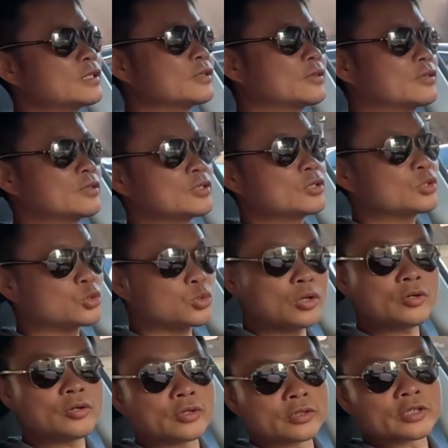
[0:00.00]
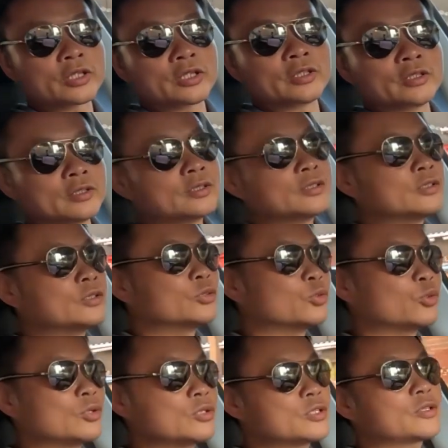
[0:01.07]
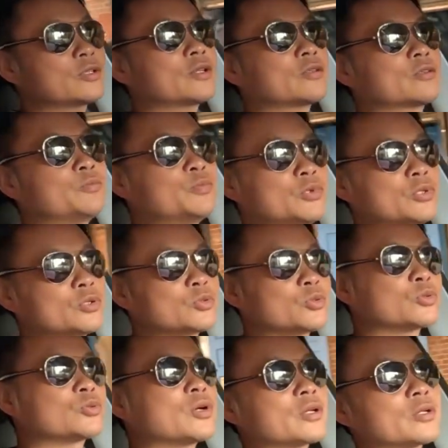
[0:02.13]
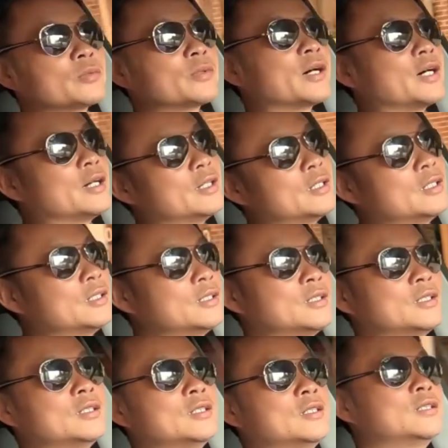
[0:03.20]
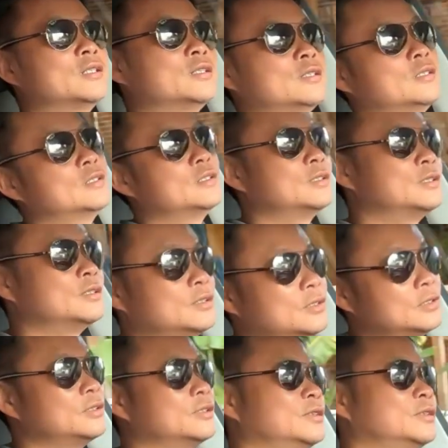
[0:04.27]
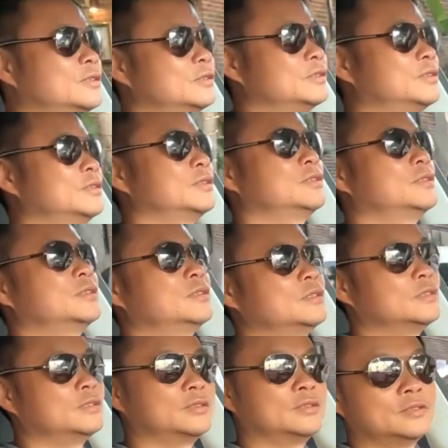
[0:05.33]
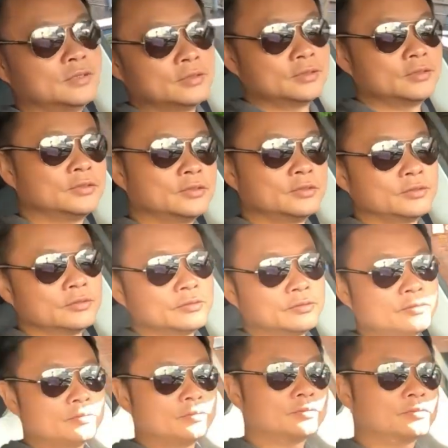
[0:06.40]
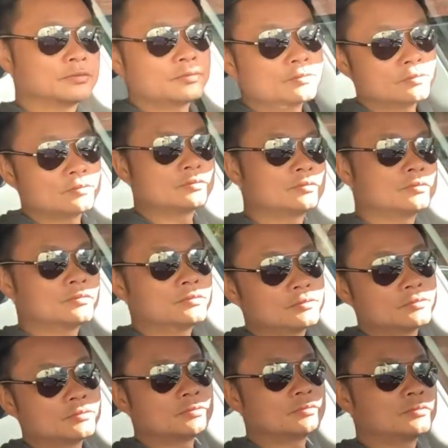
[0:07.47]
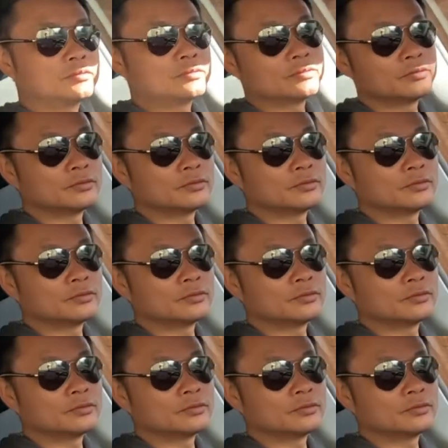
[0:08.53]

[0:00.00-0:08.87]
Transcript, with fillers: the double yellow line that indicates that we shouldn't have turned there. I think that decision was pretty perplexing.